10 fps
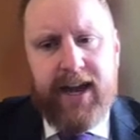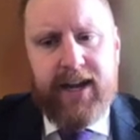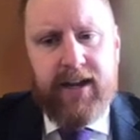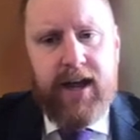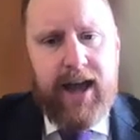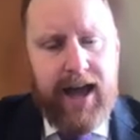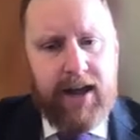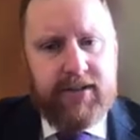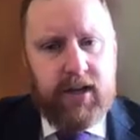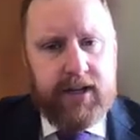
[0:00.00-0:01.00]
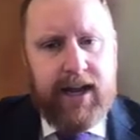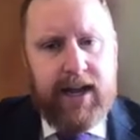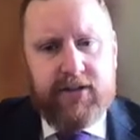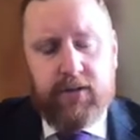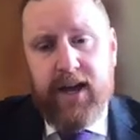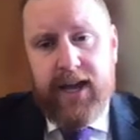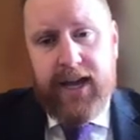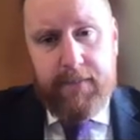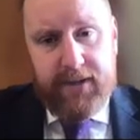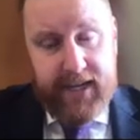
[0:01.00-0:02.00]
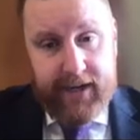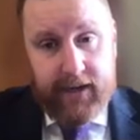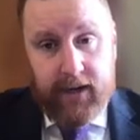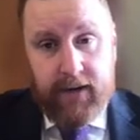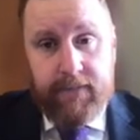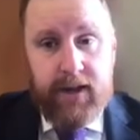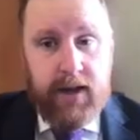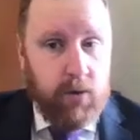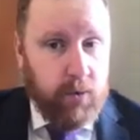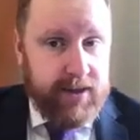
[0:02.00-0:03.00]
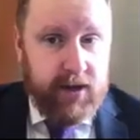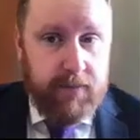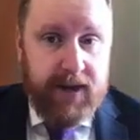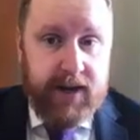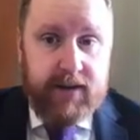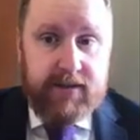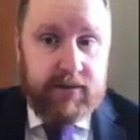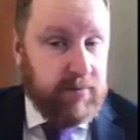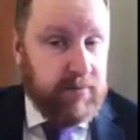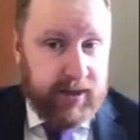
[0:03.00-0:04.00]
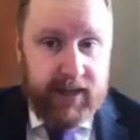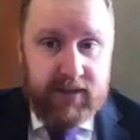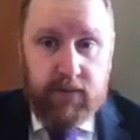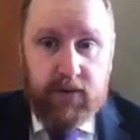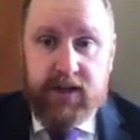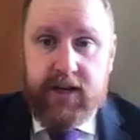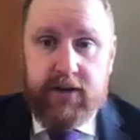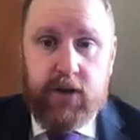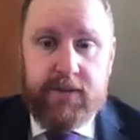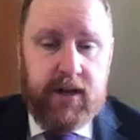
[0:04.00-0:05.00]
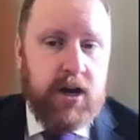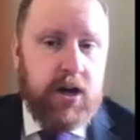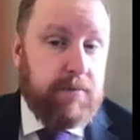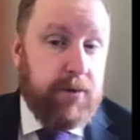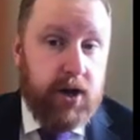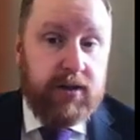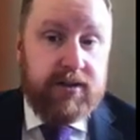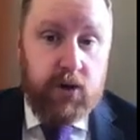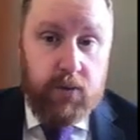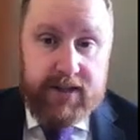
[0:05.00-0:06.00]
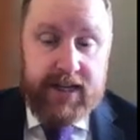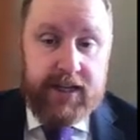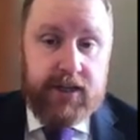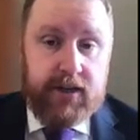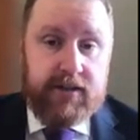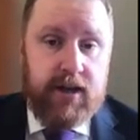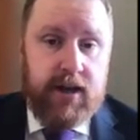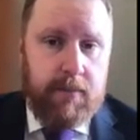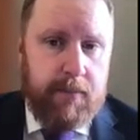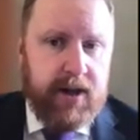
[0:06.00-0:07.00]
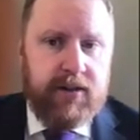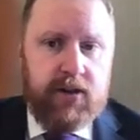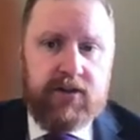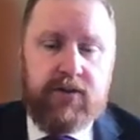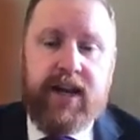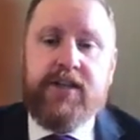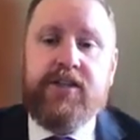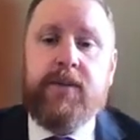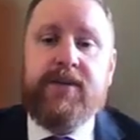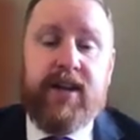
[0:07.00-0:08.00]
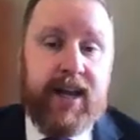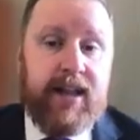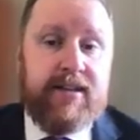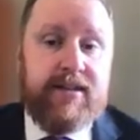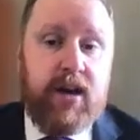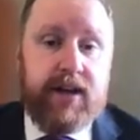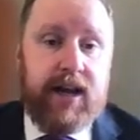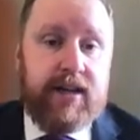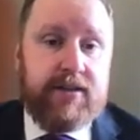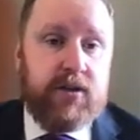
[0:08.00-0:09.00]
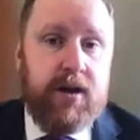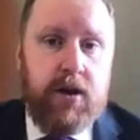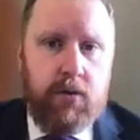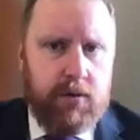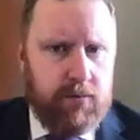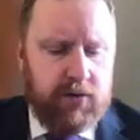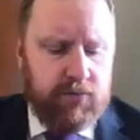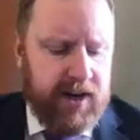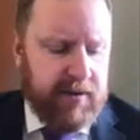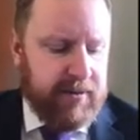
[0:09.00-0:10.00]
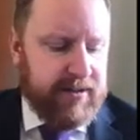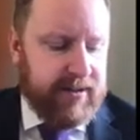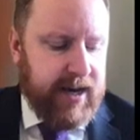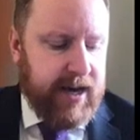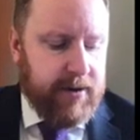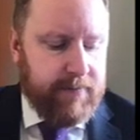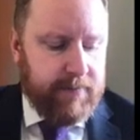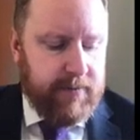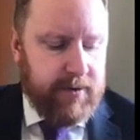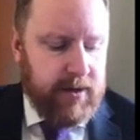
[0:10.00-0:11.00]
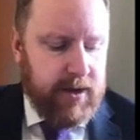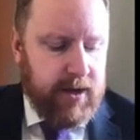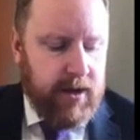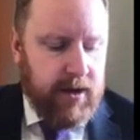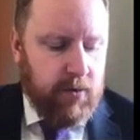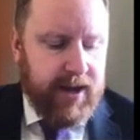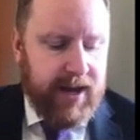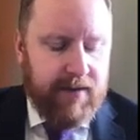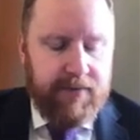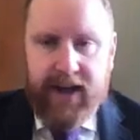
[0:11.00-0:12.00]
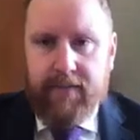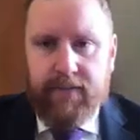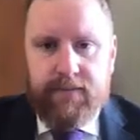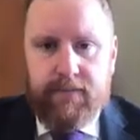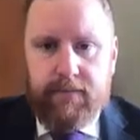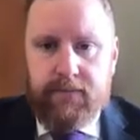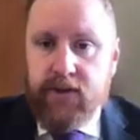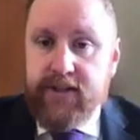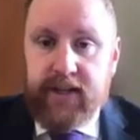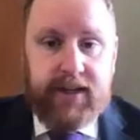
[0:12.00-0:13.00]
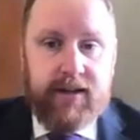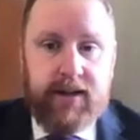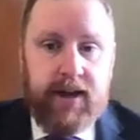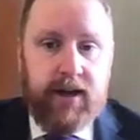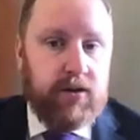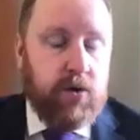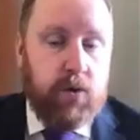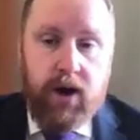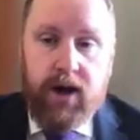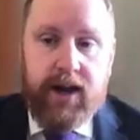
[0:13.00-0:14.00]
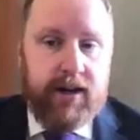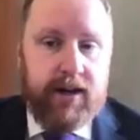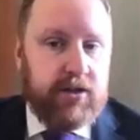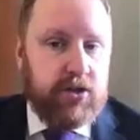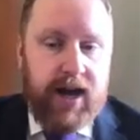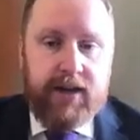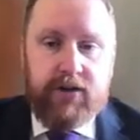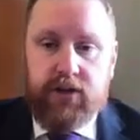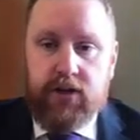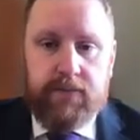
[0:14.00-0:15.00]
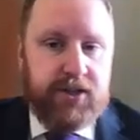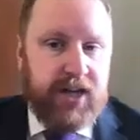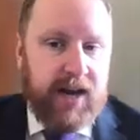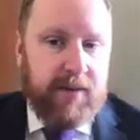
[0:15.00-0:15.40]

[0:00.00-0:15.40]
that are made outside the classroom. In particular, with your peers, with kids from other year groups, but also with teachers. Building those relationships that are inside the classroom, we work really, really well together. We have music, choir, trad group,